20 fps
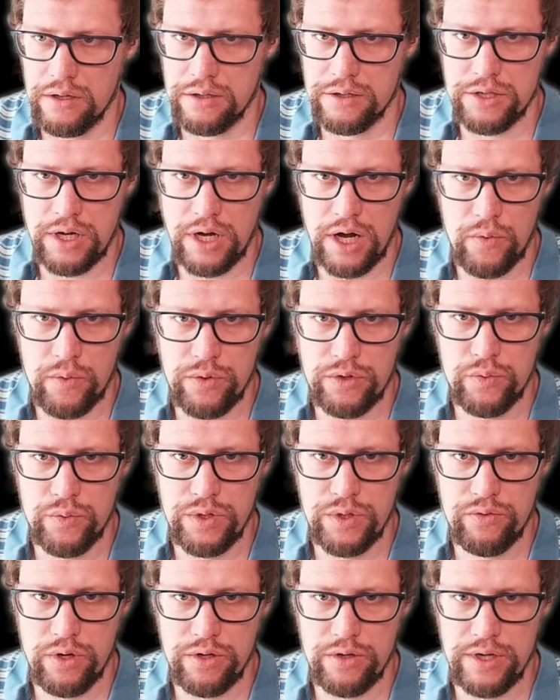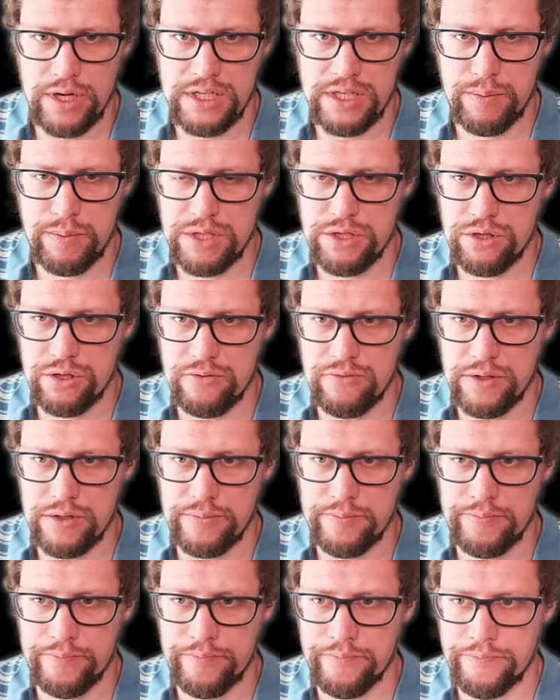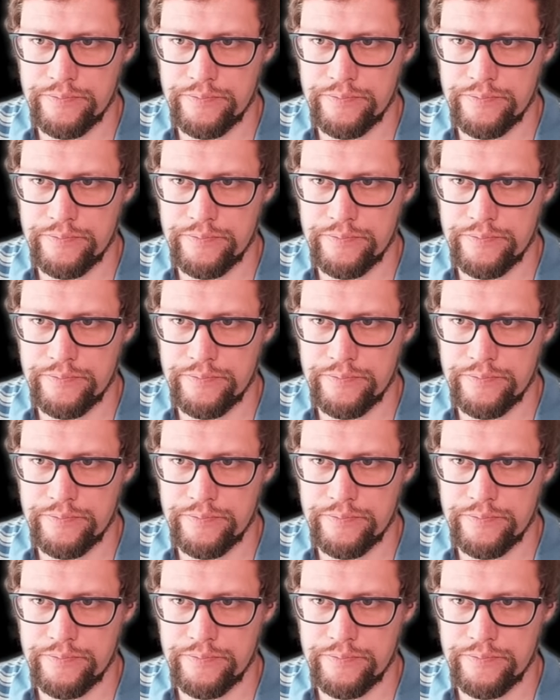So how do we run an HTTP server?